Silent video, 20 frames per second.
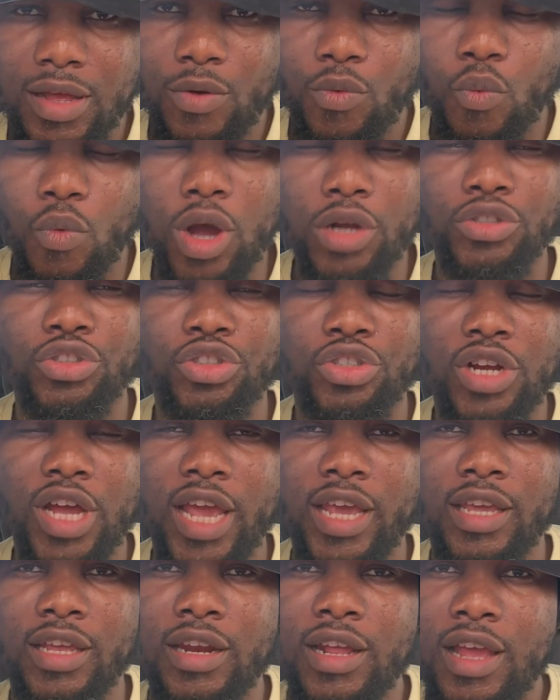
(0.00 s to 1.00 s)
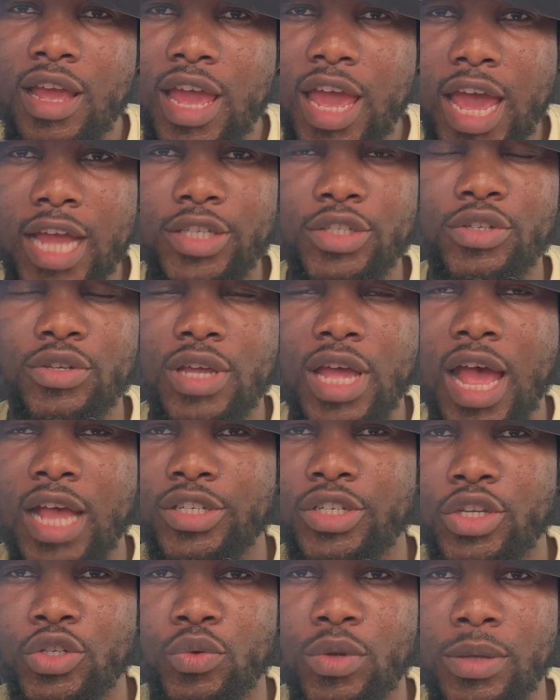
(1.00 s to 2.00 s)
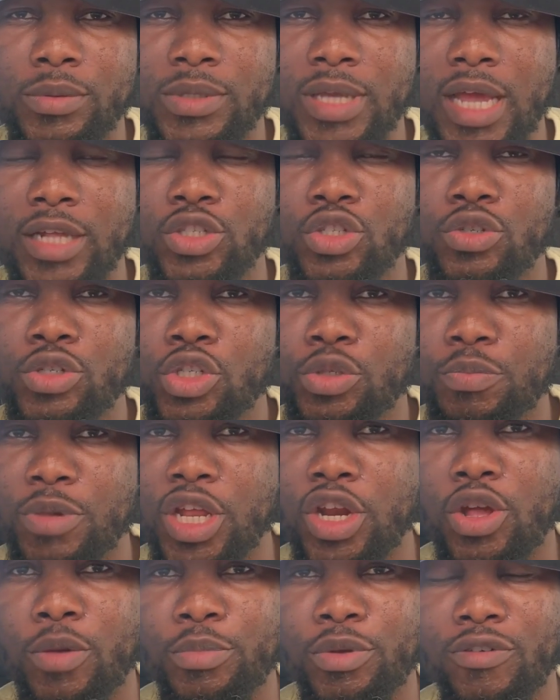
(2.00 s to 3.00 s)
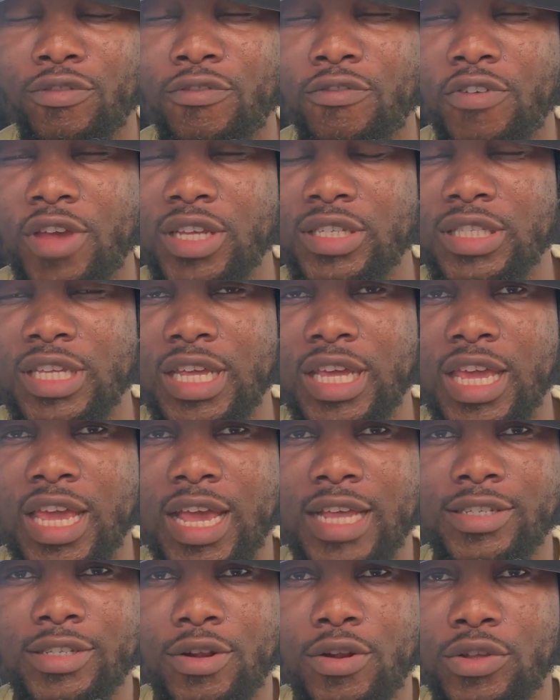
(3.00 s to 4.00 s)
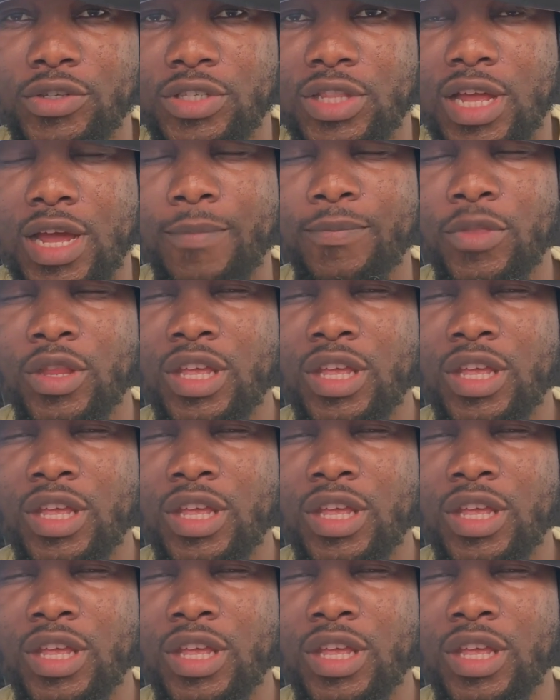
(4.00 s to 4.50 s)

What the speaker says: Want to try it? Head to Azure's website to spin up your first AKS cluster.